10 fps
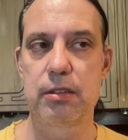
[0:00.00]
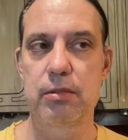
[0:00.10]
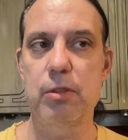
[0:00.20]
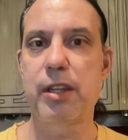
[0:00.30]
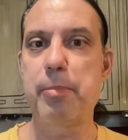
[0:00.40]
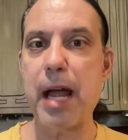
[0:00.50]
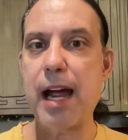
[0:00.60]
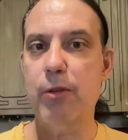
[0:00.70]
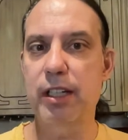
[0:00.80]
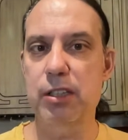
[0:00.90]
where the
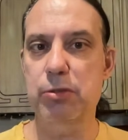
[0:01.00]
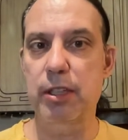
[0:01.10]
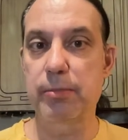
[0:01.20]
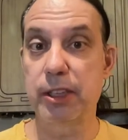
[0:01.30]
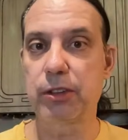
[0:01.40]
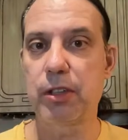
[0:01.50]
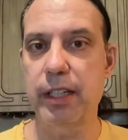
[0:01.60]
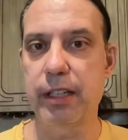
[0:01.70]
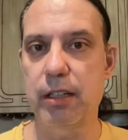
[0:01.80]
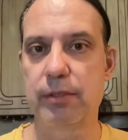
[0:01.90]
power is, where the
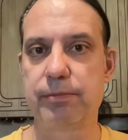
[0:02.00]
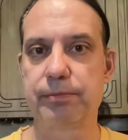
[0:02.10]
majority are.